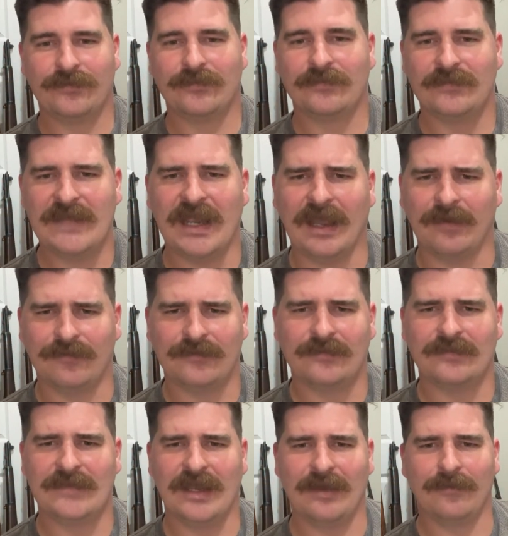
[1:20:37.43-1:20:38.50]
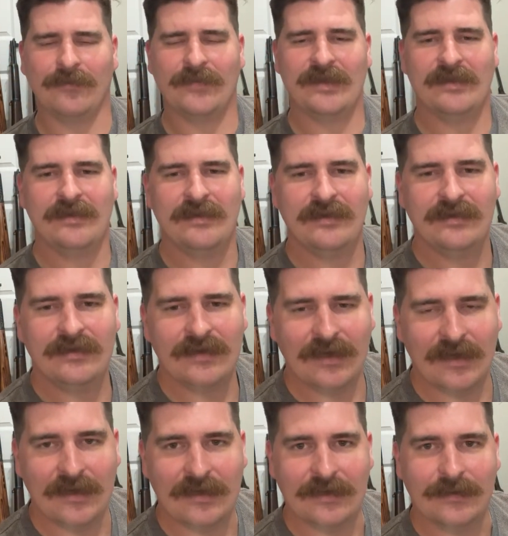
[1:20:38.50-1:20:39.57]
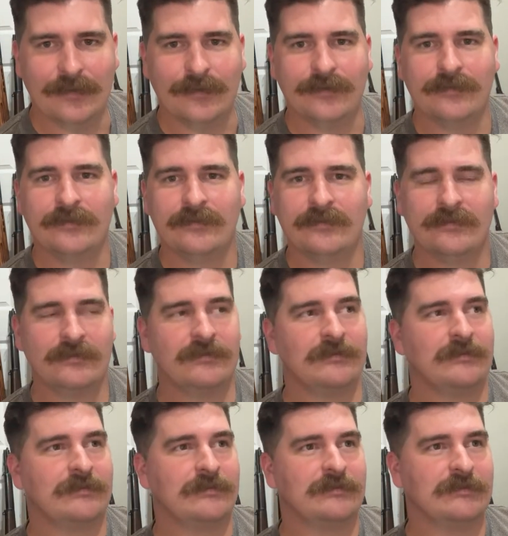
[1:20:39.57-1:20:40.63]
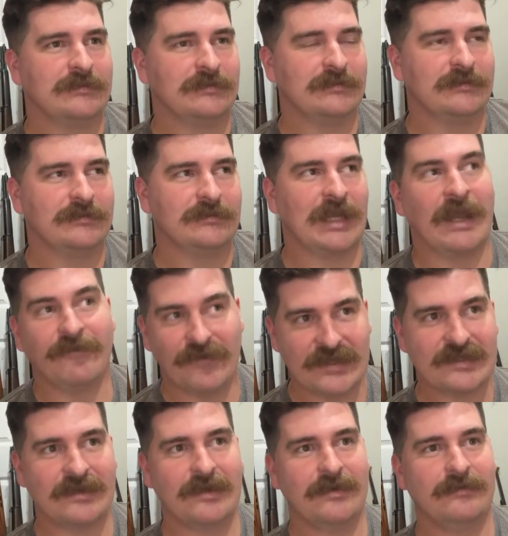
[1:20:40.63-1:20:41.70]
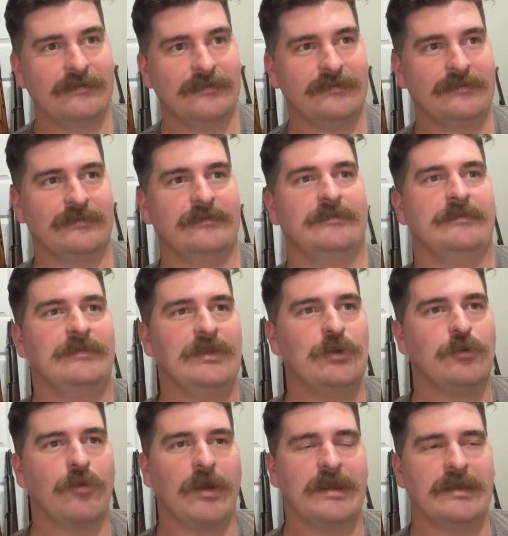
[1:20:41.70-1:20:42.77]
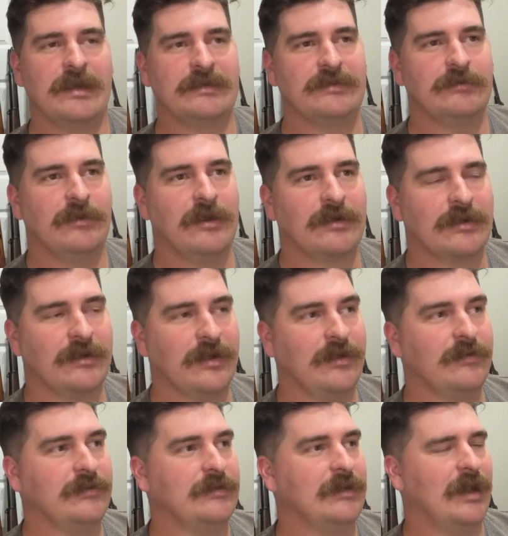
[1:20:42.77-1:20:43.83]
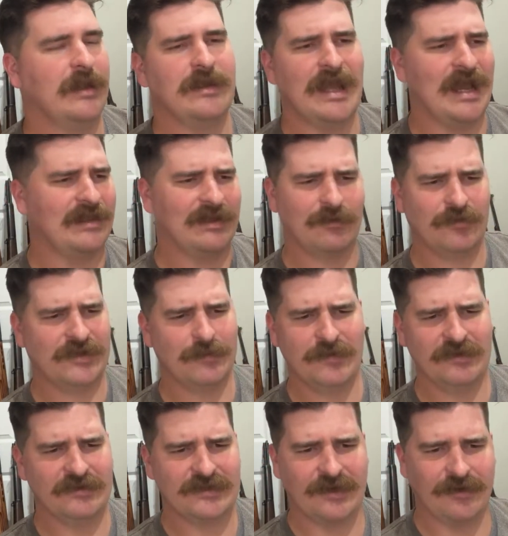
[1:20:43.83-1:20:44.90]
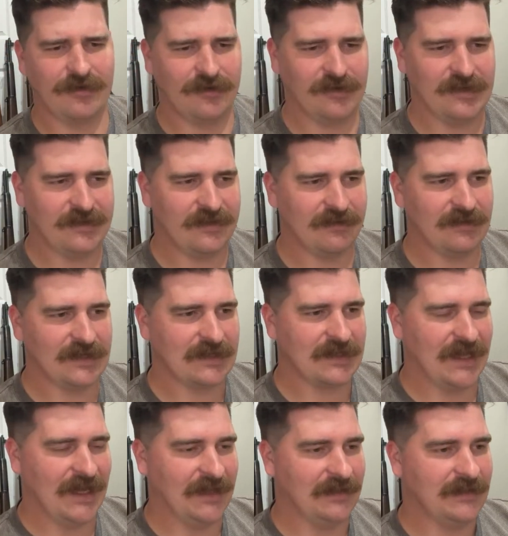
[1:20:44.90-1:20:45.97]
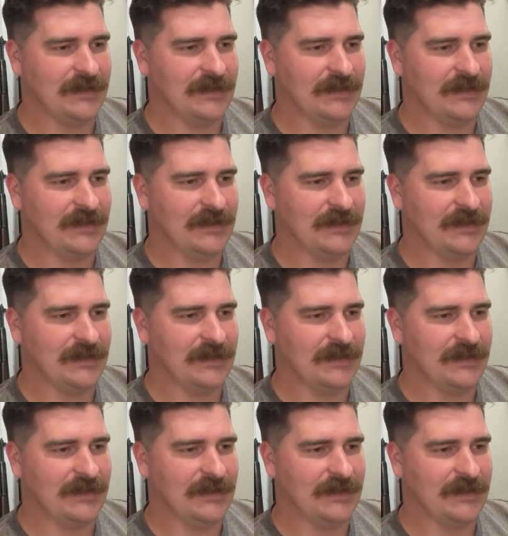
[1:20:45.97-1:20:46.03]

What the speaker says: yeah, yeah. Um, I visited Ukraine not too long ago. Not like with the military or anything like that.